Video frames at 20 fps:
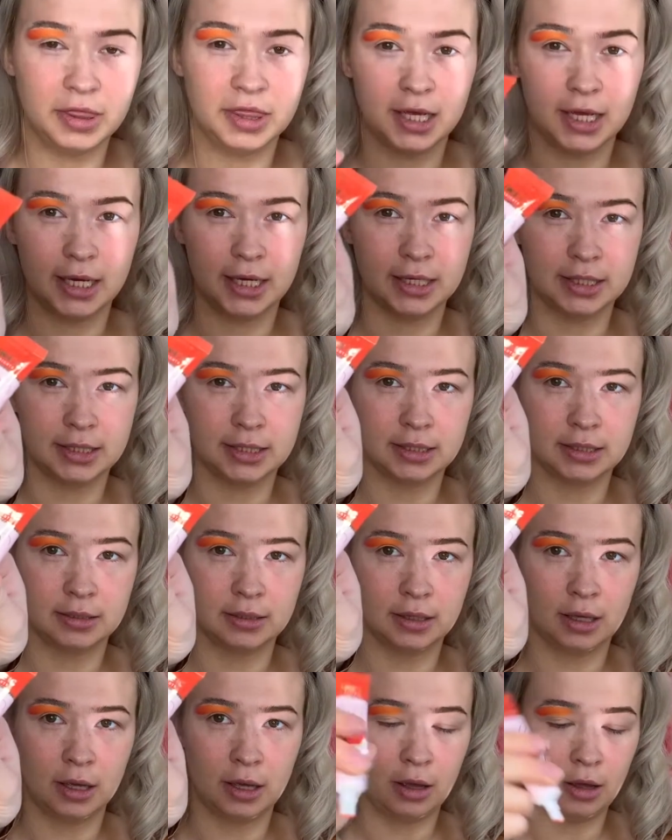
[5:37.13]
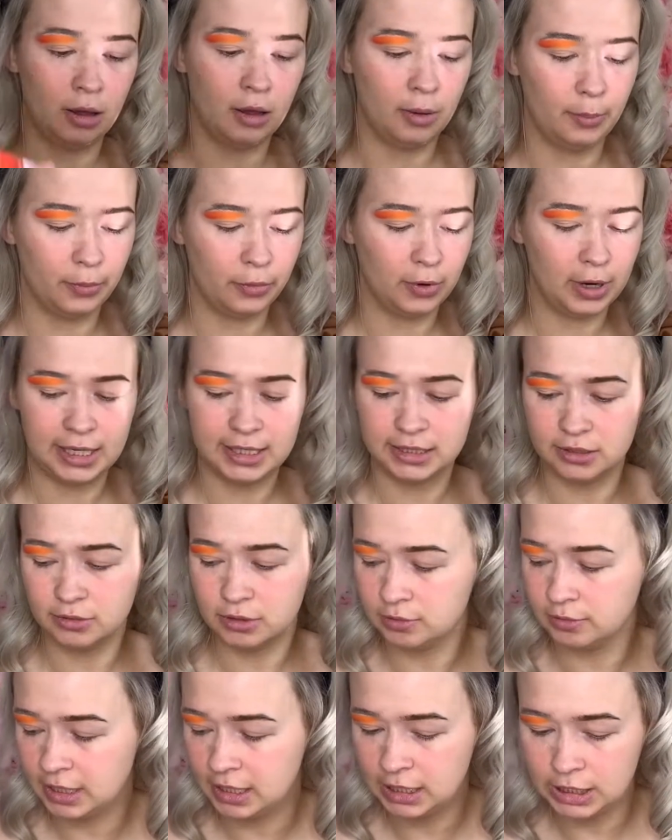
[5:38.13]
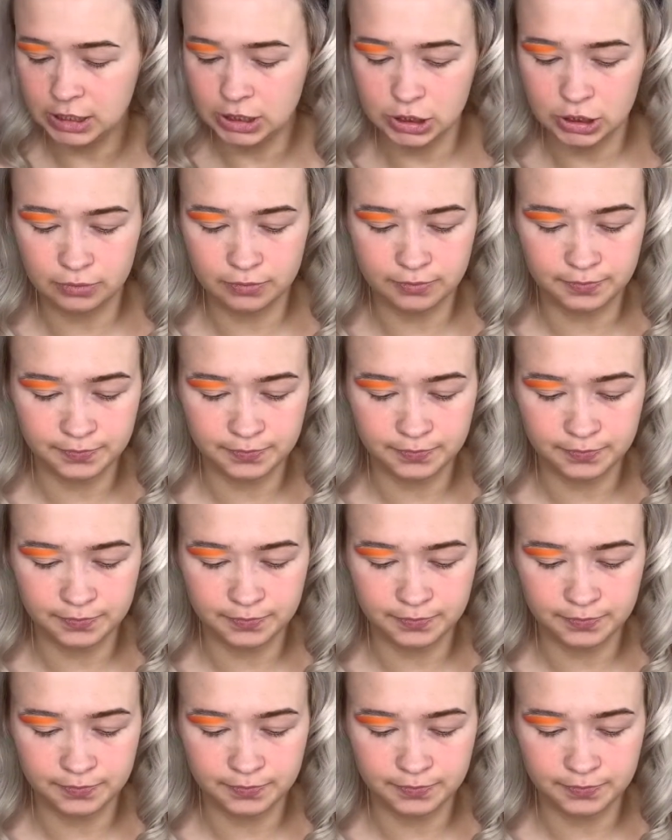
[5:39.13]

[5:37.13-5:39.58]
this brighter orange.